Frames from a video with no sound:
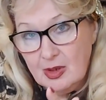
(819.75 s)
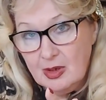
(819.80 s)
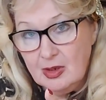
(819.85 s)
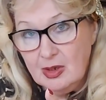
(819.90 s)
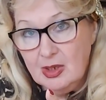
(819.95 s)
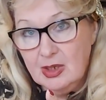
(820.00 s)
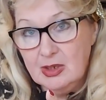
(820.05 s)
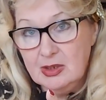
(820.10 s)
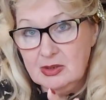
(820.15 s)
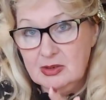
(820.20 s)

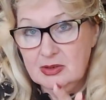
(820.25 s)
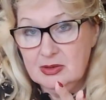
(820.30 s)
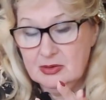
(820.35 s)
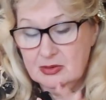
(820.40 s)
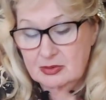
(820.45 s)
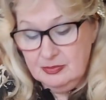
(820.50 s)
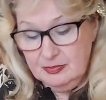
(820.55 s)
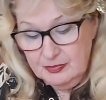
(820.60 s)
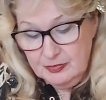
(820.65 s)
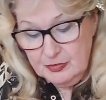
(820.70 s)

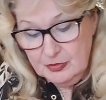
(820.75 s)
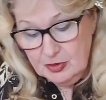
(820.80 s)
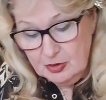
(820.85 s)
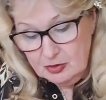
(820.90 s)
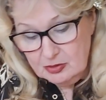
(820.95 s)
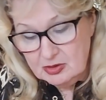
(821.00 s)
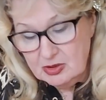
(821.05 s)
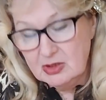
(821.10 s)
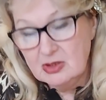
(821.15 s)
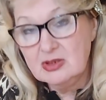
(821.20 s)
later,
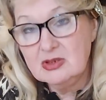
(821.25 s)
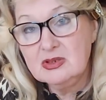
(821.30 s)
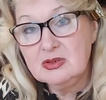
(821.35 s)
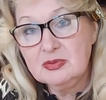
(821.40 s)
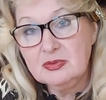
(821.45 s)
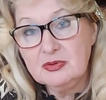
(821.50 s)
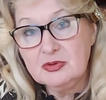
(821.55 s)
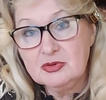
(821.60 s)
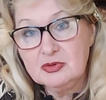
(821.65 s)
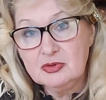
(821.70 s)
not
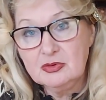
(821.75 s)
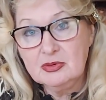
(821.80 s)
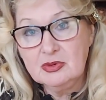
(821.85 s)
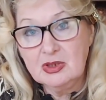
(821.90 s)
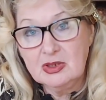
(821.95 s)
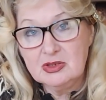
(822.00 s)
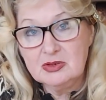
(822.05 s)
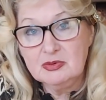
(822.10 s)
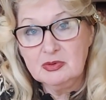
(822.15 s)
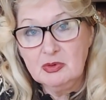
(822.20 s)
as soon
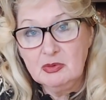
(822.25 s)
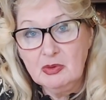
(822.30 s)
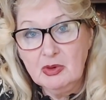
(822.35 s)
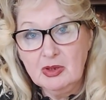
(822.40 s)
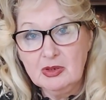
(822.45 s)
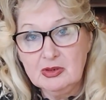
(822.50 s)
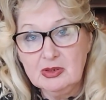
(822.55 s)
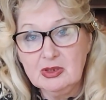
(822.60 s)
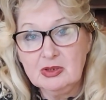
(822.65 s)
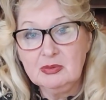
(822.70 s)
as we
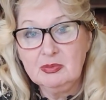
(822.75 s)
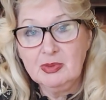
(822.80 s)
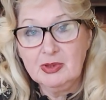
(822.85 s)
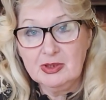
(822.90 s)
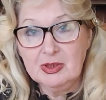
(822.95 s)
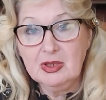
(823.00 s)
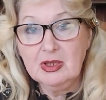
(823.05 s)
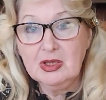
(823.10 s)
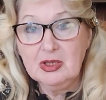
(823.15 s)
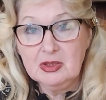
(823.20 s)
wanted,
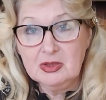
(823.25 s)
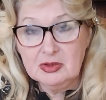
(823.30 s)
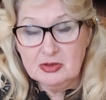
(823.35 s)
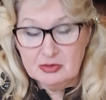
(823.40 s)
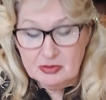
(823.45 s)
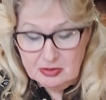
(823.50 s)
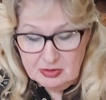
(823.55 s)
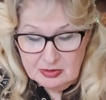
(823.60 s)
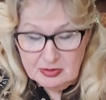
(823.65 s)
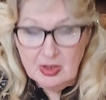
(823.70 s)
but
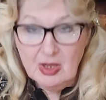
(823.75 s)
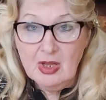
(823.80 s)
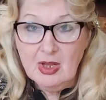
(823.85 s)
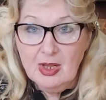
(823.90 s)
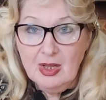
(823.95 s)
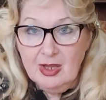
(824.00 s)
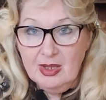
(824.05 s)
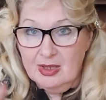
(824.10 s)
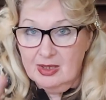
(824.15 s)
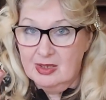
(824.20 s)
later on.
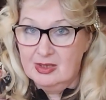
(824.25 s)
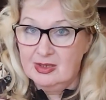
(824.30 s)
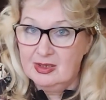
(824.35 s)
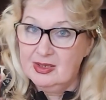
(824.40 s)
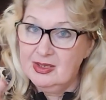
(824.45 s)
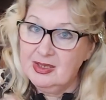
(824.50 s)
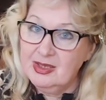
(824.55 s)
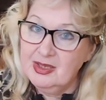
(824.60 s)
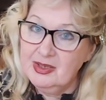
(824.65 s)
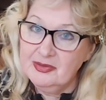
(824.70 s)

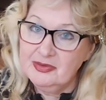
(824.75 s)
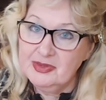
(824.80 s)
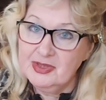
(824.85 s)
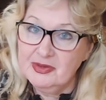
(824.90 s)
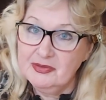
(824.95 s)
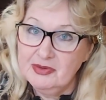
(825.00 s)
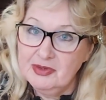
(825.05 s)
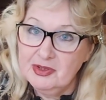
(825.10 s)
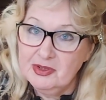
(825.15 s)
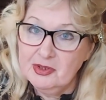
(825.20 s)
If
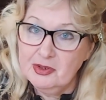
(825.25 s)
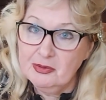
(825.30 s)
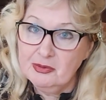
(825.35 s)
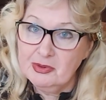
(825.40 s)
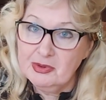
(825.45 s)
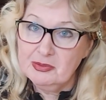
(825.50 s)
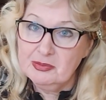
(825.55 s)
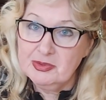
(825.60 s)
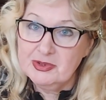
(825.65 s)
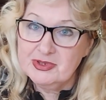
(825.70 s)
the video
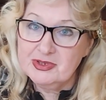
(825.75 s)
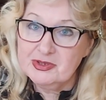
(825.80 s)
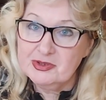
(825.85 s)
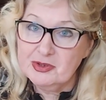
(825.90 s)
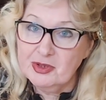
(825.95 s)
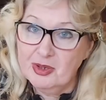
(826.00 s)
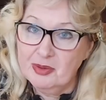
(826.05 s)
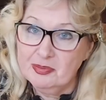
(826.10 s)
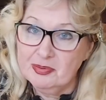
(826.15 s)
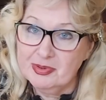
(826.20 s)
will be
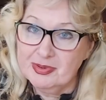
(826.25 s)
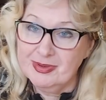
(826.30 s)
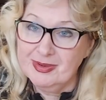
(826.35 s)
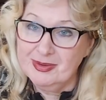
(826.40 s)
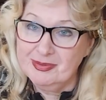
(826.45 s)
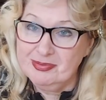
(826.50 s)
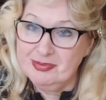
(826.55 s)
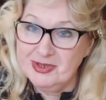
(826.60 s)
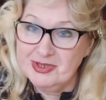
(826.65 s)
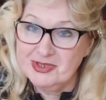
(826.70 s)
stopped,
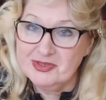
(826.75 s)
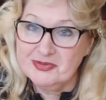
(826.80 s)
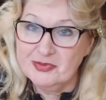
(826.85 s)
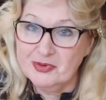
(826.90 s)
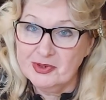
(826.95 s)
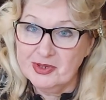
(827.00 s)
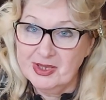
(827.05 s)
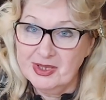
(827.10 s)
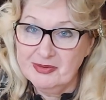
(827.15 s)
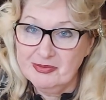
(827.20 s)
please
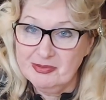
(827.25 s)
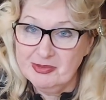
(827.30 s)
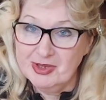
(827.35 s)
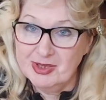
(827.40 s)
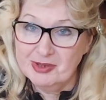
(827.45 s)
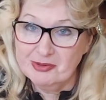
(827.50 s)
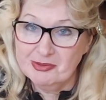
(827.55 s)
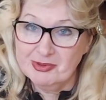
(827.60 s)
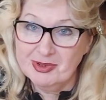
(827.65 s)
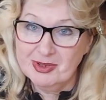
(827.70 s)
forgive
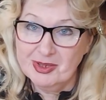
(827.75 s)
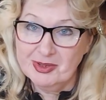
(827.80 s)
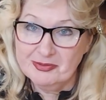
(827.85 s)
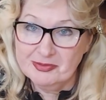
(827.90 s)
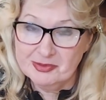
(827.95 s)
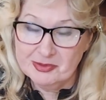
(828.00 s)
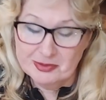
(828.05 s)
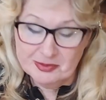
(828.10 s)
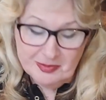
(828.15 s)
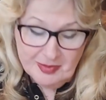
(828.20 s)
me. I will
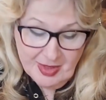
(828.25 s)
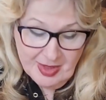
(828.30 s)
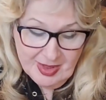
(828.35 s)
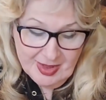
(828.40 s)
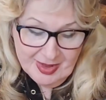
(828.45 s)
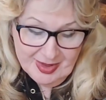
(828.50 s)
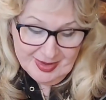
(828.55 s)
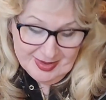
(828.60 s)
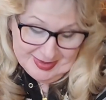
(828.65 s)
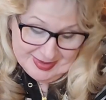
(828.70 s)
have to,
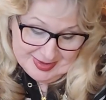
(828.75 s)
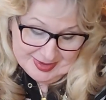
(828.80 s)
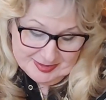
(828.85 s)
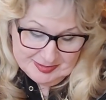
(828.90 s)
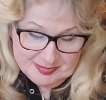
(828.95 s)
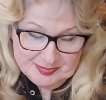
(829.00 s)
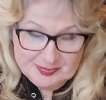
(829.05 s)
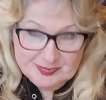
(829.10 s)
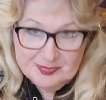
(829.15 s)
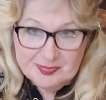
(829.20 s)

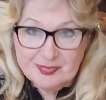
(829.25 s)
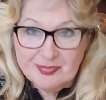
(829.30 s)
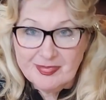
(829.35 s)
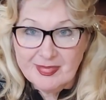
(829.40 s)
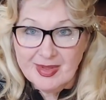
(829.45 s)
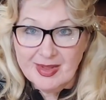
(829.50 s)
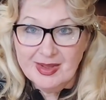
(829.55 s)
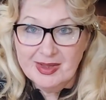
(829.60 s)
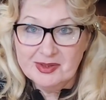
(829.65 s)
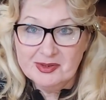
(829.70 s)

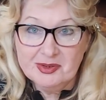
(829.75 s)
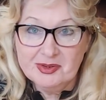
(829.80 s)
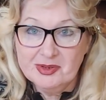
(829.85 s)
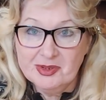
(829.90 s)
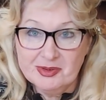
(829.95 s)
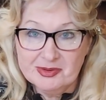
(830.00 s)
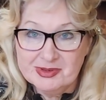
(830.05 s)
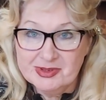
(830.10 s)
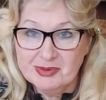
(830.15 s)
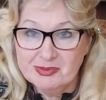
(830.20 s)
I don't
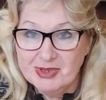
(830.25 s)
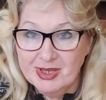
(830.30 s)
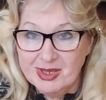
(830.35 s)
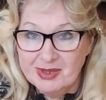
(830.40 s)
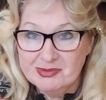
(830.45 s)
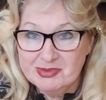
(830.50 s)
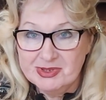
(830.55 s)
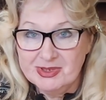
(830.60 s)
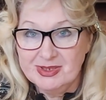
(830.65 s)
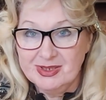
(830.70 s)
know,
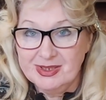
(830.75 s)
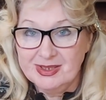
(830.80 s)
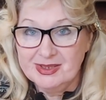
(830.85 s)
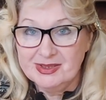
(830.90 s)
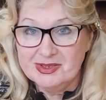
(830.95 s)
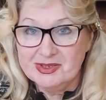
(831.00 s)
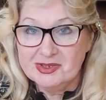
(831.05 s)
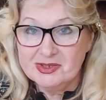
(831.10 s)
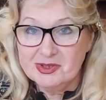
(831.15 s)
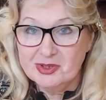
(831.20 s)
sometimes
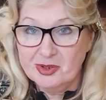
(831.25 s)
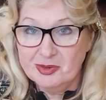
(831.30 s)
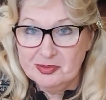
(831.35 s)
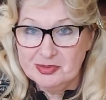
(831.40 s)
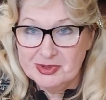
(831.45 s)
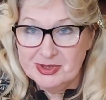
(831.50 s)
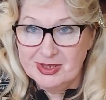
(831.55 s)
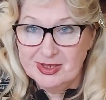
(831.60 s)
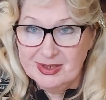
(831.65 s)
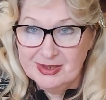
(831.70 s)
it
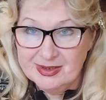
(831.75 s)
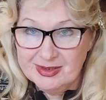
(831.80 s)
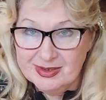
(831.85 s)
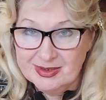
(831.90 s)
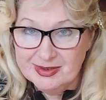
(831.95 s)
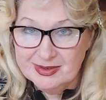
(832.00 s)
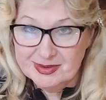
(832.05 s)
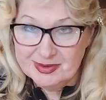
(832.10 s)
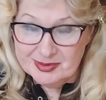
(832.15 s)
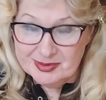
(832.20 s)
stops and